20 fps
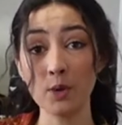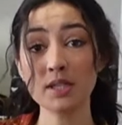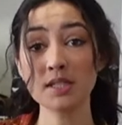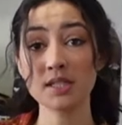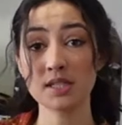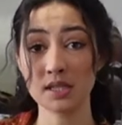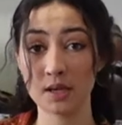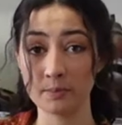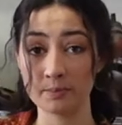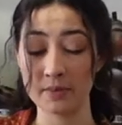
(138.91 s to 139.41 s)
with
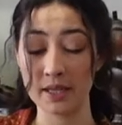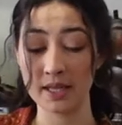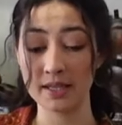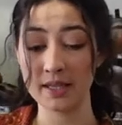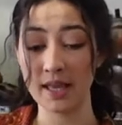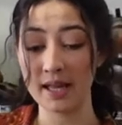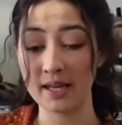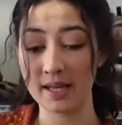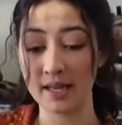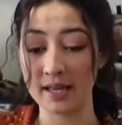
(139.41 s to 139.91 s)
something
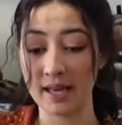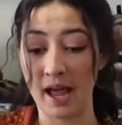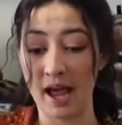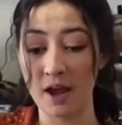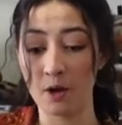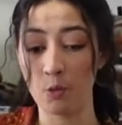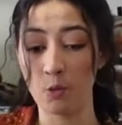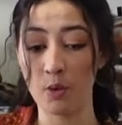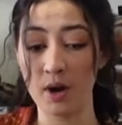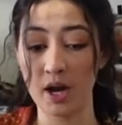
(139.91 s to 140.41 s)
that like
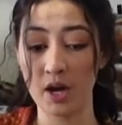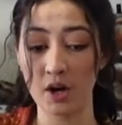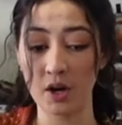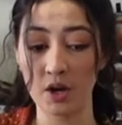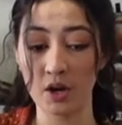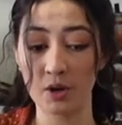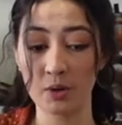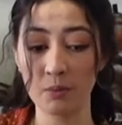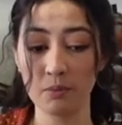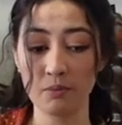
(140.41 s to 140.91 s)
I
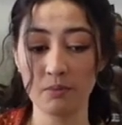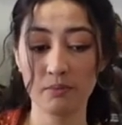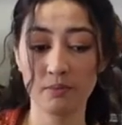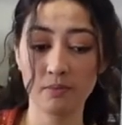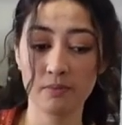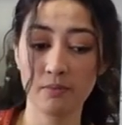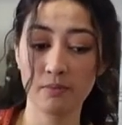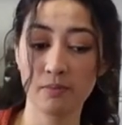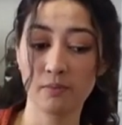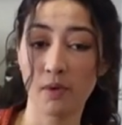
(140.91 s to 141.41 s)
wear
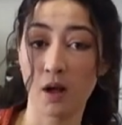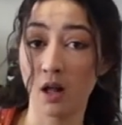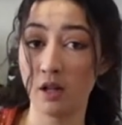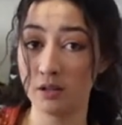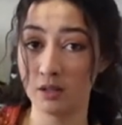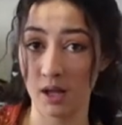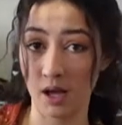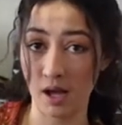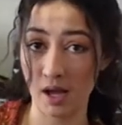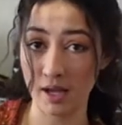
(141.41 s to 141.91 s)
a
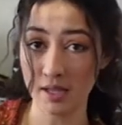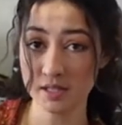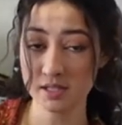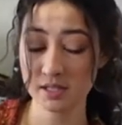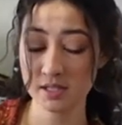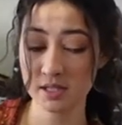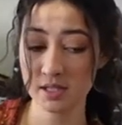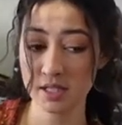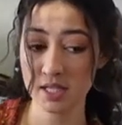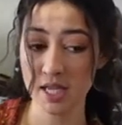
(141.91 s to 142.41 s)

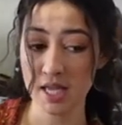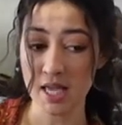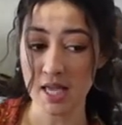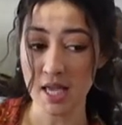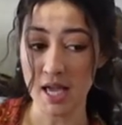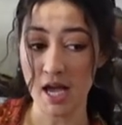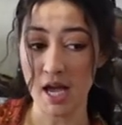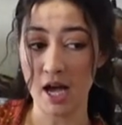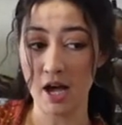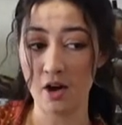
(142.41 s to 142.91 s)
lot
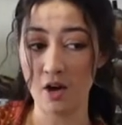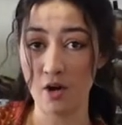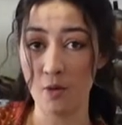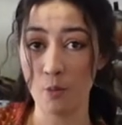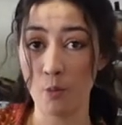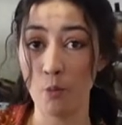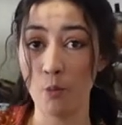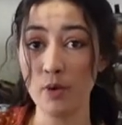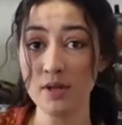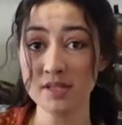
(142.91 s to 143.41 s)

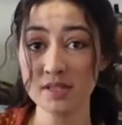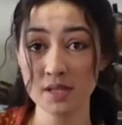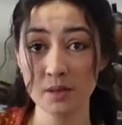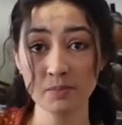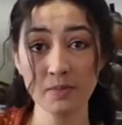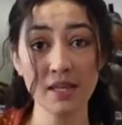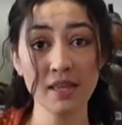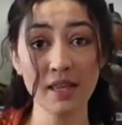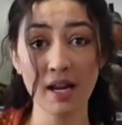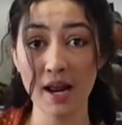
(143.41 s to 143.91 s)
um, with
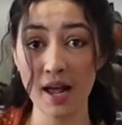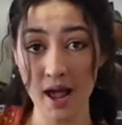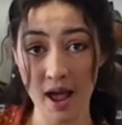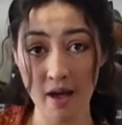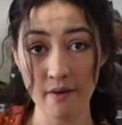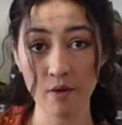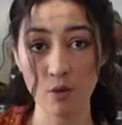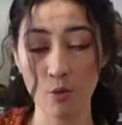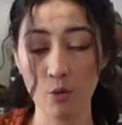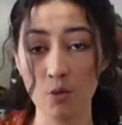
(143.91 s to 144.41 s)
something that I
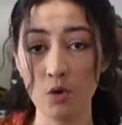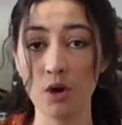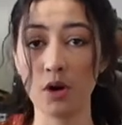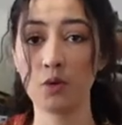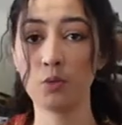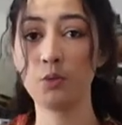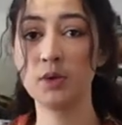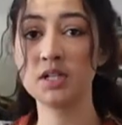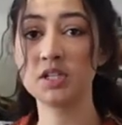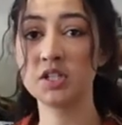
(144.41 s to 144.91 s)
haven't
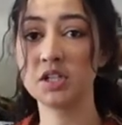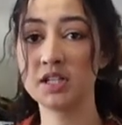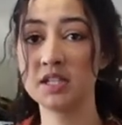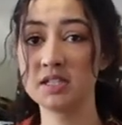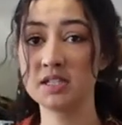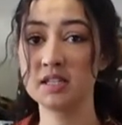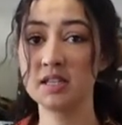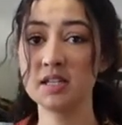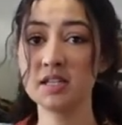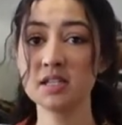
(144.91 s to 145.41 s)
worn, which
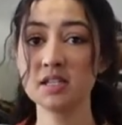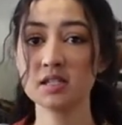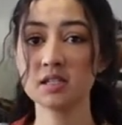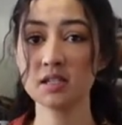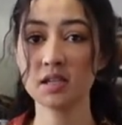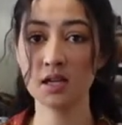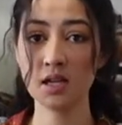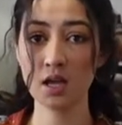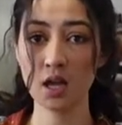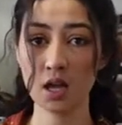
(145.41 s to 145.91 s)
is this